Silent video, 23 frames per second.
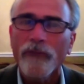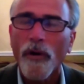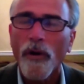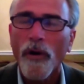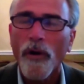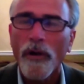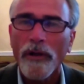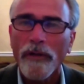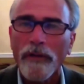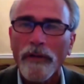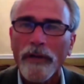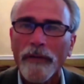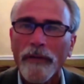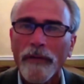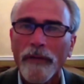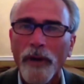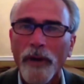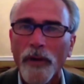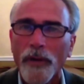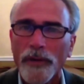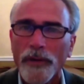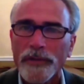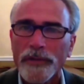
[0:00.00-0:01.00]
all of the
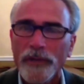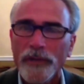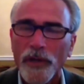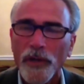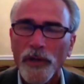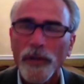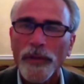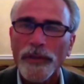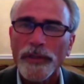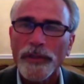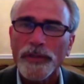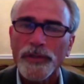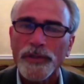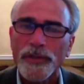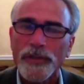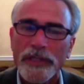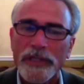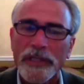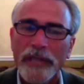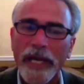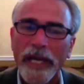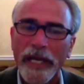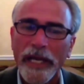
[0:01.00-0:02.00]
components that go into
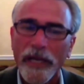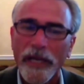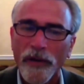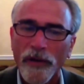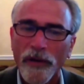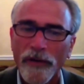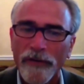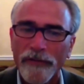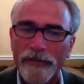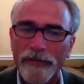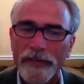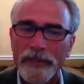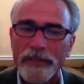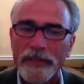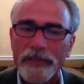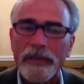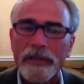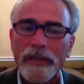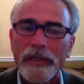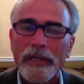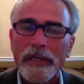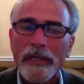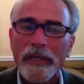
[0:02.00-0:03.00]
designing an office.